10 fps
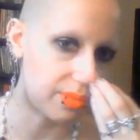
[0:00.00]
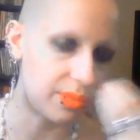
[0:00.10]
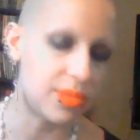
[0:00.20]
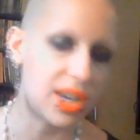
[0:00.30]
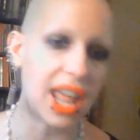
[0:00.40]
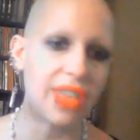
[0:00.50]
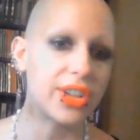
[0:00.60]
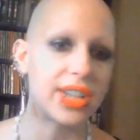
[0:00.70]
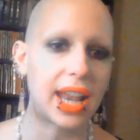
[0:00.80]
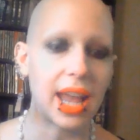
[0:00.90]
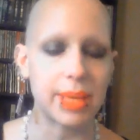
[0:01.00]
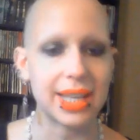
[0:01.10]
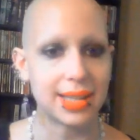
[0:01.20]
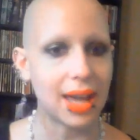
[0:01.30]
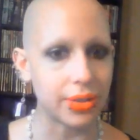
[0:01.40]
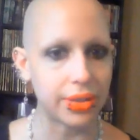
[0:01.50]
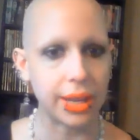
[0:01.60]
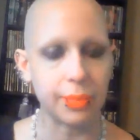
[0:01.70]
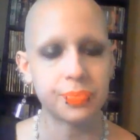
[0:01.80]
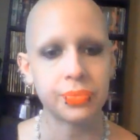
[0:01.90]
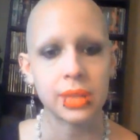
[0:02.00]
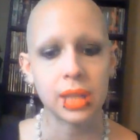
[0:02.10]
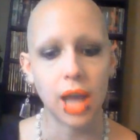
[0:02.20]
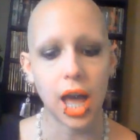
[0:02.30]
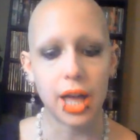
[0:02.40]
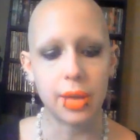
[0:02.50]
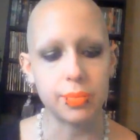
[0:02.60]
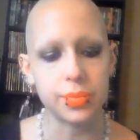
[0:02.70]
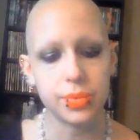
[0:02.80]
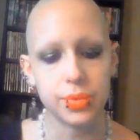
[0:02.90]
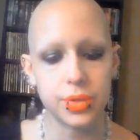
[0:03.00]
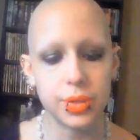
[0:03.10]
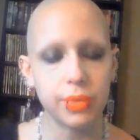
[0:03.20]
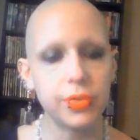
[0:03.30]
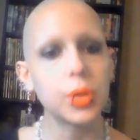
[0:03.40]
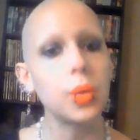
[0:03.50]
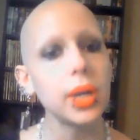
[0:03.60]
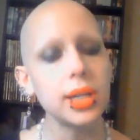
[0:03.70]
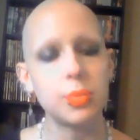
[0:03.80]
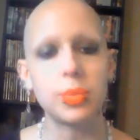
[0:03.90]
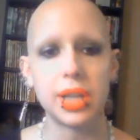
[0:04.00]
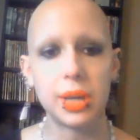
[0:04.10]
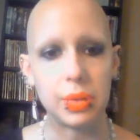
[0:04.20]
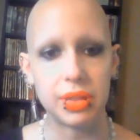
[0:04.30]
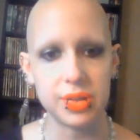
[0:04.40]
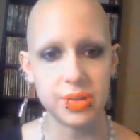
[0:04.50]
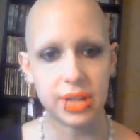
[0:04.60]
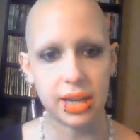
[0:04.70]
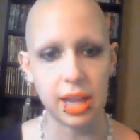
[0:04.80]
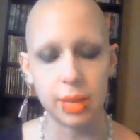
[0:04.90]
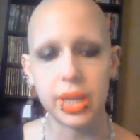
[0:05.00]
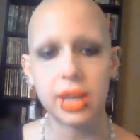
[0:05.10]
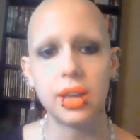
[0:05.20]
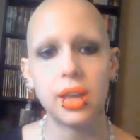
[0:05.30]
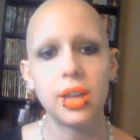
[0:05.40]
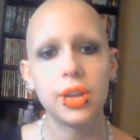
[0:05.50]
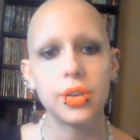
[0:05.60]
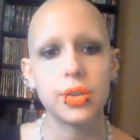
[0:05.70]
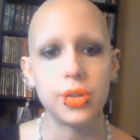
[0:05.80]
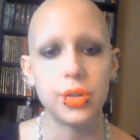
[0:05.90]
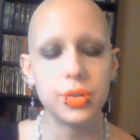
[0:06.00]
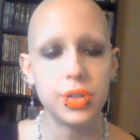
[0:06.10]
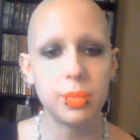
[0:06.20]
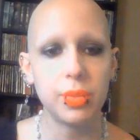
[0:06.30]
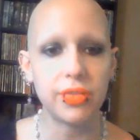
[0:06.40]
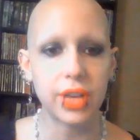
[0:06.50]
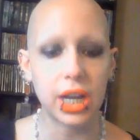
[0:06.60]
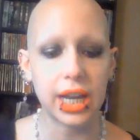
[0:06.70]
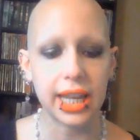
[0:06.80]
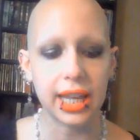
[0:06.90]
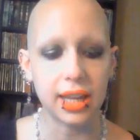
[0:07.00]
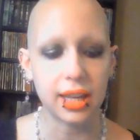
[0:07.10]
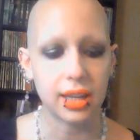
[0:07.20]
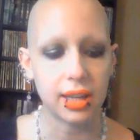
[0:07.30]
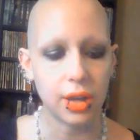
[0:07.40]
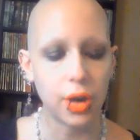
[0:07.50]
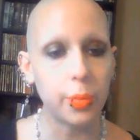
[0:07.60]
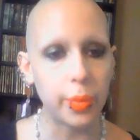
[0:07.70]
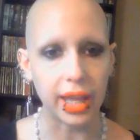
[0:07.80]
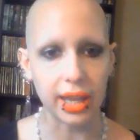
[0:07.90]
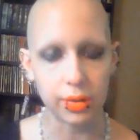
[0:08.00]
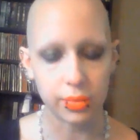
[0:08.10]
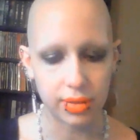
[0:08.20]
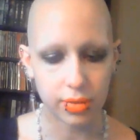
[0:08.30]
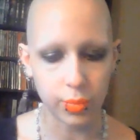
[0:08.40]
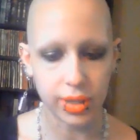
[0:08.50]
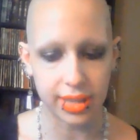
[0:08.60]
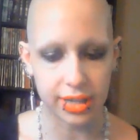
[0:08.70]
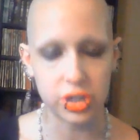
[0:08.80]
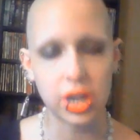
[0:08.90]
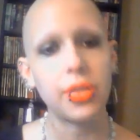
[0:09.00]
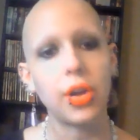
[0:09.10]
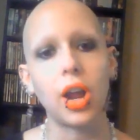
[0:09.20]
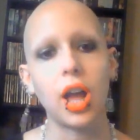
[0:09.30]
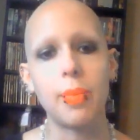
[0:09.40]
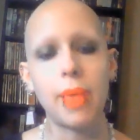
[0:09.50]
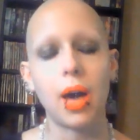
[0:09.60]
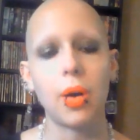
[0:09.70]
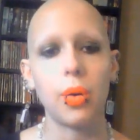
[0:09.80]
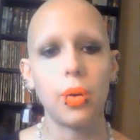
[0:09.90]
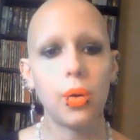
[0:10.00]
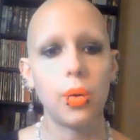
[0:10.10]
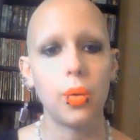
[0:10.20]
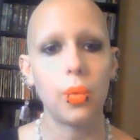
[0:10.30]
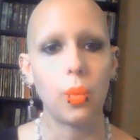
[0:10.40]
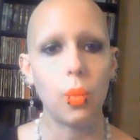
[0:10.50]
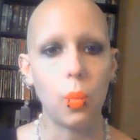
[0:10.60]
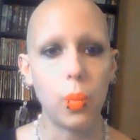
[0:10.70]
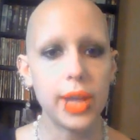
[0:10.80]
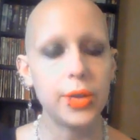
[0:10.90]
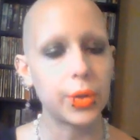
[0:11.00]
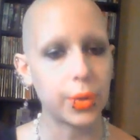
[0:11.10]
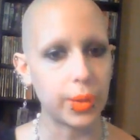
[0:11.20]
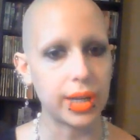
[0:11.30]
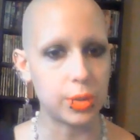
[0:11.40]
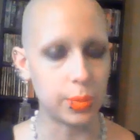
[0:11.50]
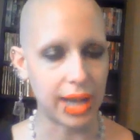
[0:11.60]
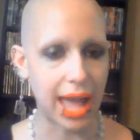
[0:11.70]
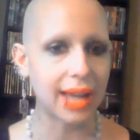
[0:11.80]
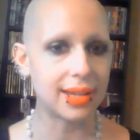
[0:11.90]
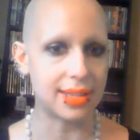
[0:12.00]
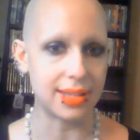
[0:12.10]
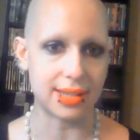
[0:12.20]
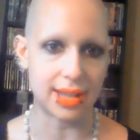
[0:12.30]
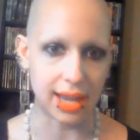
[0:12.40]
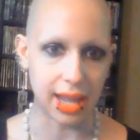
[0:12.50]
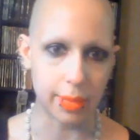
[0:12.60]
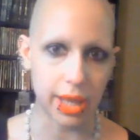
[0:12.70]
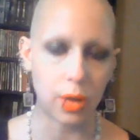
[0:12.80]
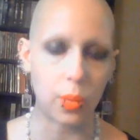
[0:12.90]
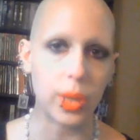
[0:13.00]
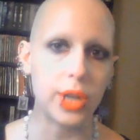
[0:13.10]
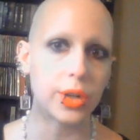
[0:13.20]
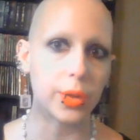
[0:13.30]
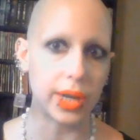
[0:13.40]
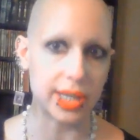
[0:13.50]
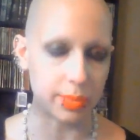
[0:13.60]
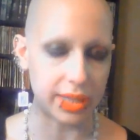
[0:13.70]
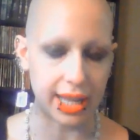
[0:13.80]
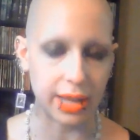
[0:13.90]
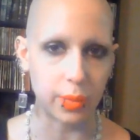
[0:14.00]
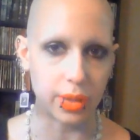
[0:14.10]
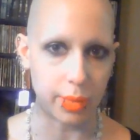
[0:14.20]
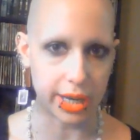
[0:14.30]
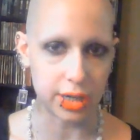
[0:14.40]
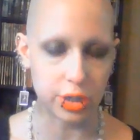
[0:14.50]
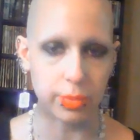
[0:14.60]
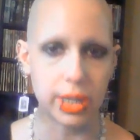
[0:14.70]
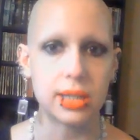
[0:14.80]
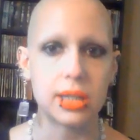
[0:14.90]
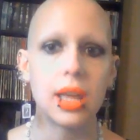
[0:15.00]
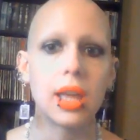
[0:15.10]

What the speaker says: Neither dynamic is healthy. So if you're going to play with this dynamic, you should be very open with each other about when you're going to enact this dynamic, when you're going to play with punishment,